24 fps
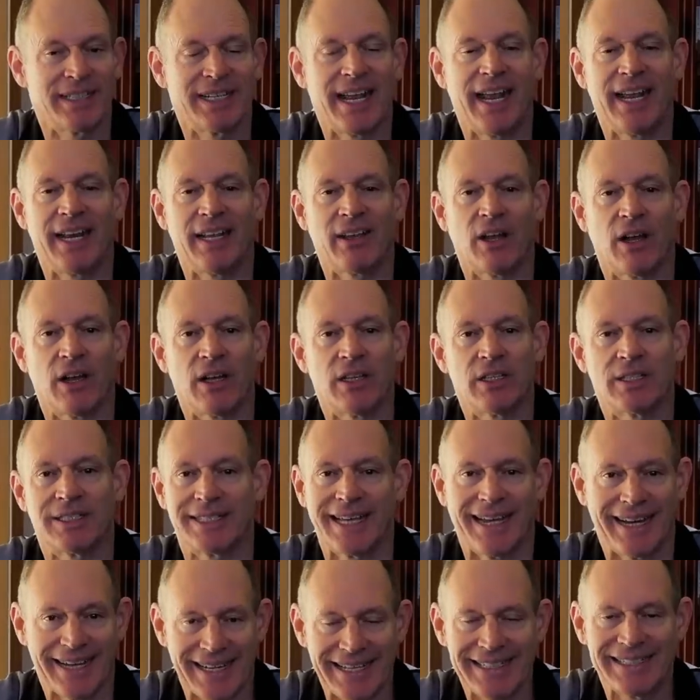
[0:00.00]
getting those.
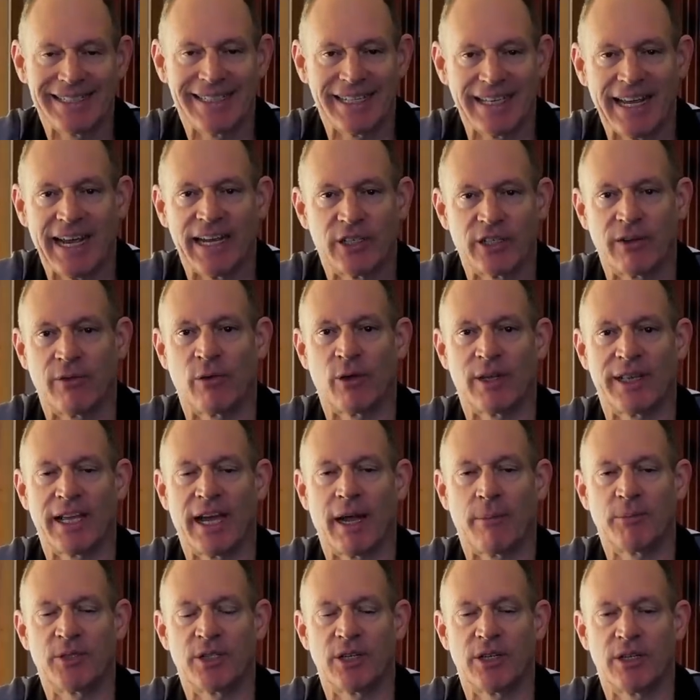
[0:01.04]
That is the nature of what they're
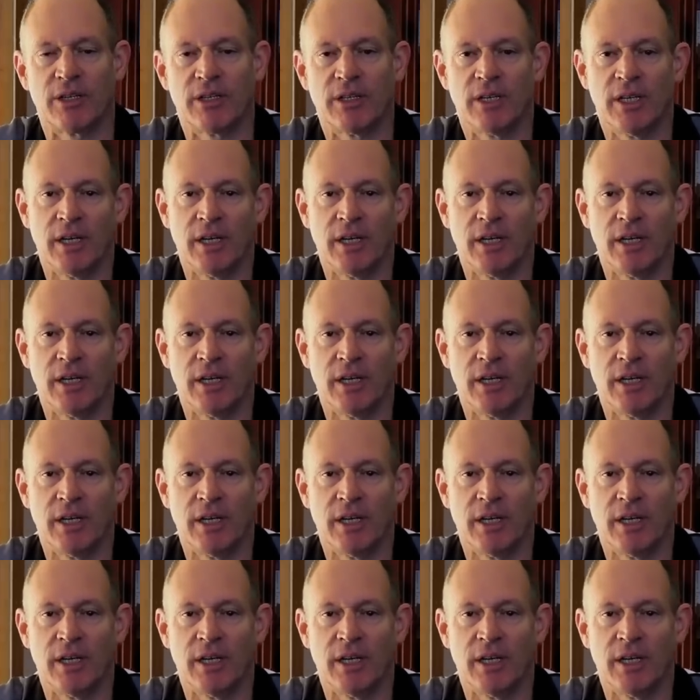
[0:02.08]
up to.